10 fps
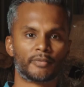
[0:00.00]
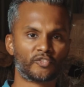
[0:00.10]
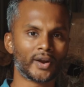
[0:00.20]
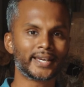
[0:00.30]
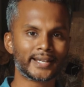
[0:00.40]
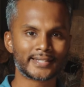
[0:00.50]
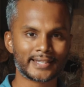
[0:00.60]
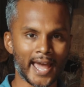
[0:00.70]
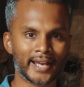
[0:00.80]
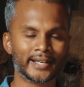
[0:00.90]
Before I get into
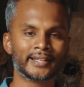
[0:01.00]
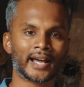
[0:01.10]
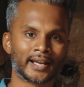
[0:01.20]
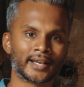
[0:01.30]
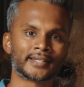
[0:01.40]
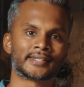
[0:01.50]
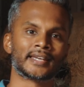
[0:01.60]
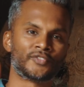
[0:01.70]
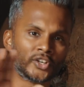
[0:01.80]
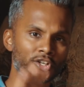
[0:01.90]
the editing, I gotta
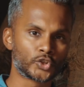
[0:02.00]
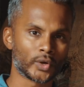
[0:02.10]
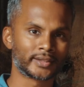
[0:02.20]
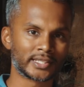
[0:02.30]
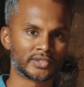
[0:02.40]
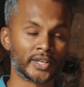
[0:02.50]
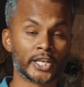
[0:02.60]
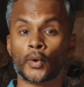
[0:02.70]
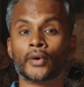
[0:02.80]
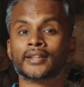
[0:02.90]
say, if you're enjoying this
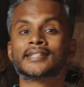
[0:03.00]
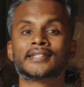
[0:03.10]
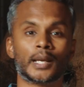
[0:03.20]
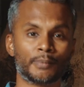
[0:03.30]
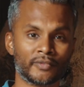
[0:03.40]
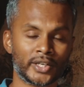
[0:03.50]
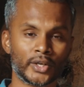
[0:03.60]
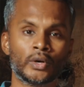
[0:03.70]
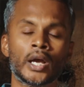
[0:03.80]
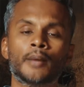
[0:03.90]
video or this type of
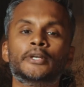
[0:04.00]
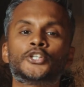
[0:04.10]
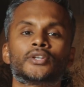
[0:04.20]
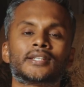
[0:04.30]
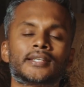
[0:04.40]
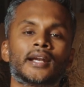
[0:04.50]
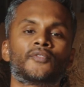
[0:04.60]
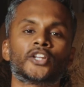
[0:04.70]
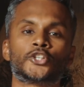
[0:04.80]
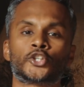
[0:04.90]
video, be sure to sign up
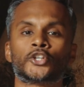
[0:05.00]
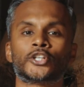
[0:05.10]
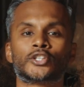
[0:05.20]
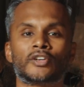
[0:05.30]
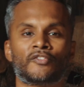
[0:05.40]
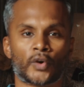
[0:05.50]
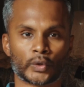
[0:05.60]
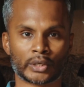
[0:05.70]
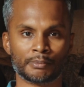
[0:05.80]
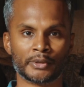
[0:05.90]
for the Church and Street
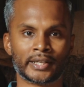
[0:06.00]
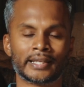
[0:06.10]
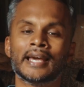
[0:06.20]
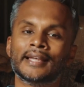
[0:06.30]
Photo Community.